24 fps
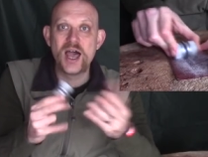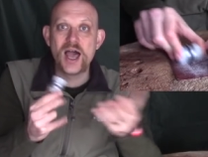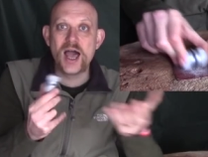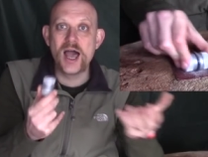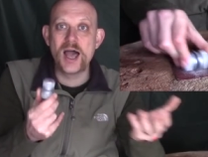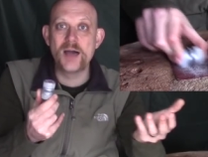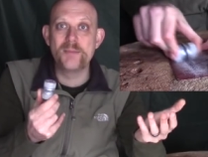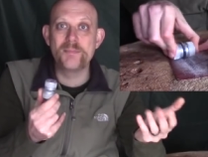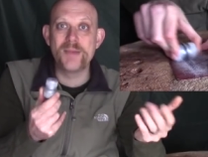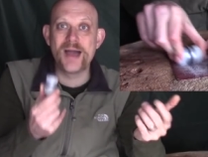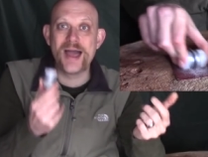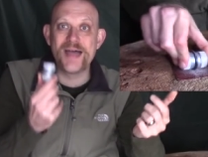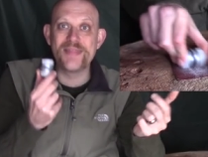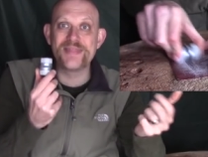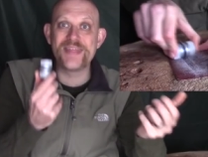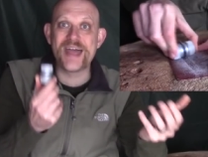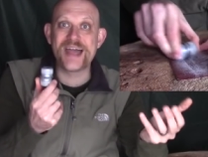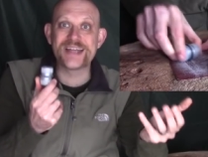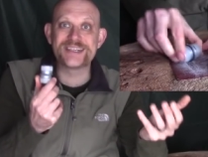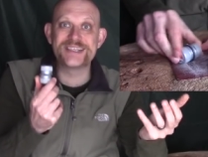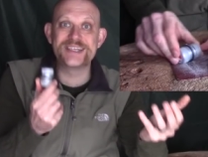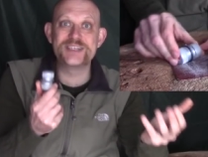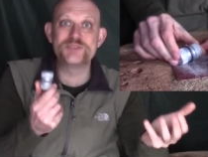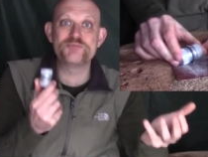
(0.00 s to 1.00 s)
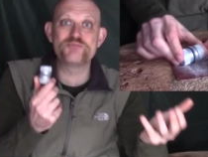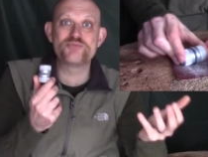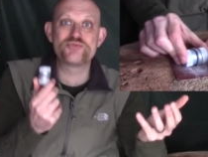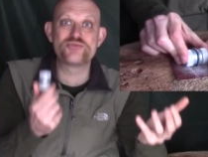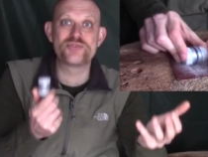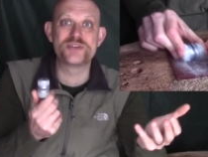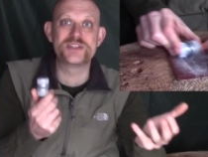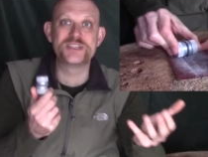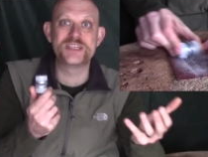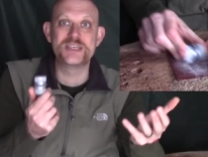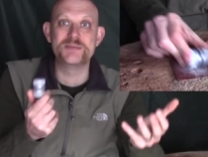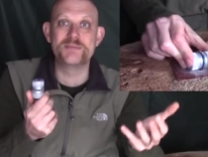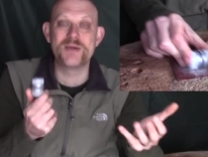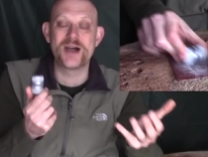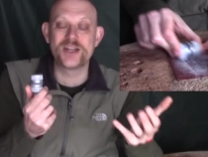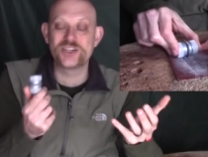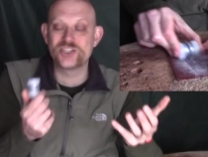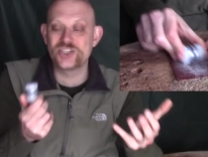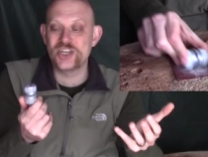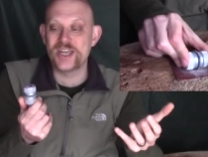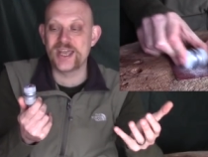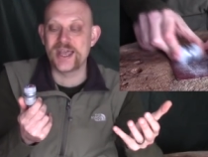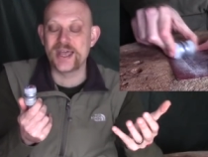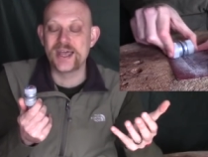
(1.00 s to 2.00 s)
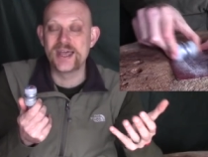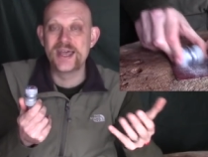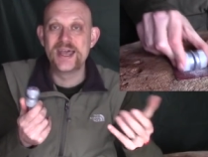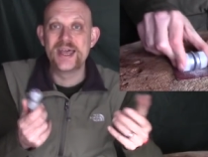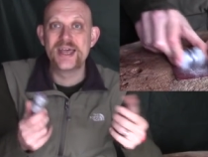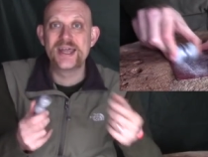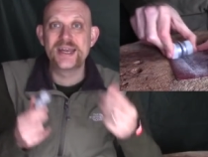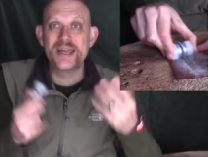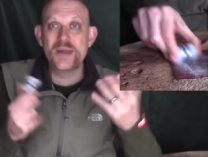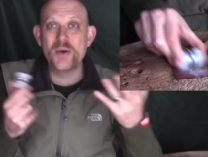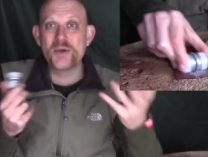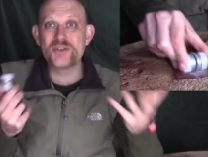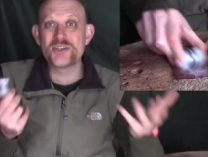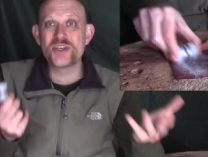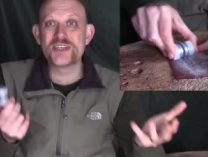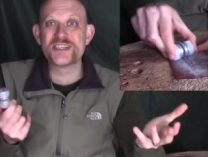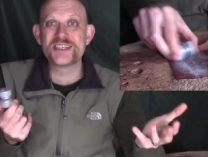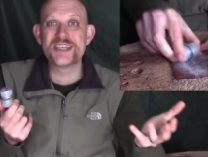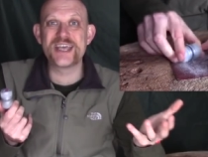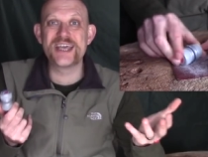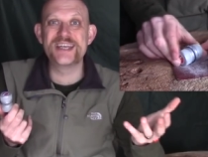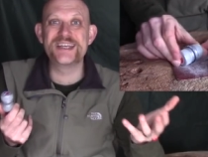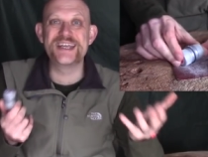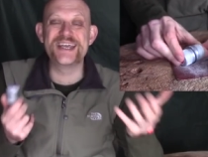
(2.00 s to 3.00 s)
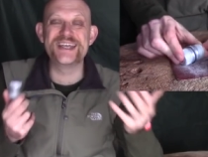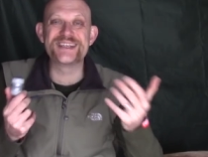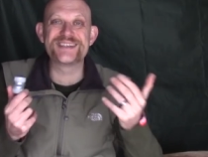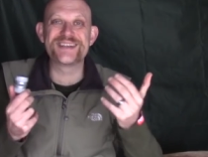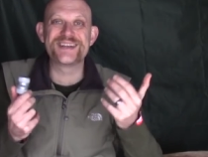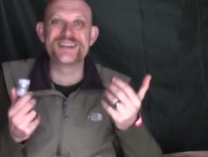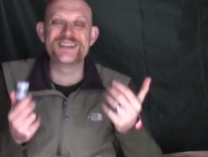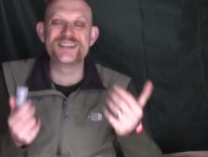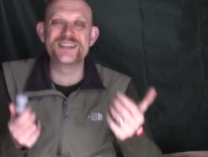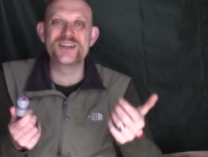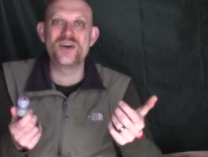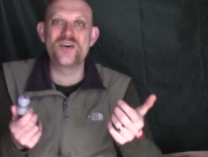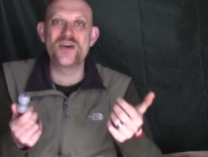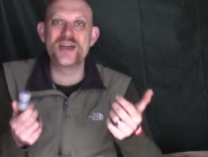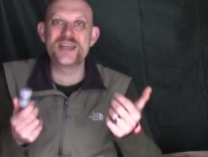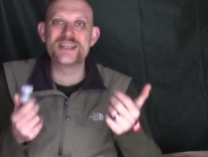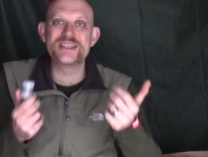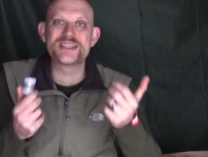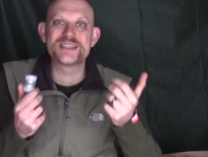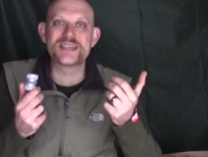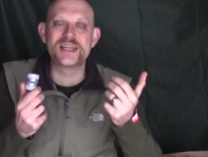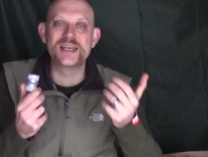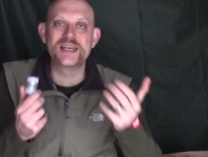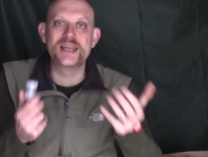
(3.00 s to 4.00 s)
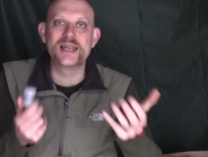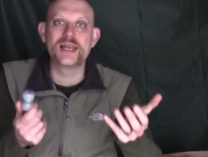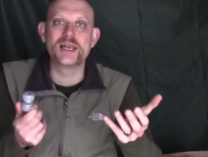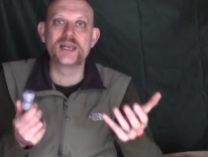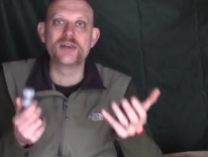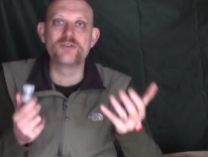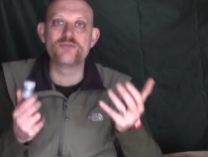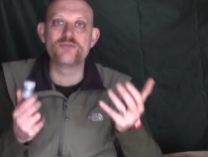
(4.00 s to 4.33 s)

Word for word: um, and that is pretty much it. Now as I said it's a nice little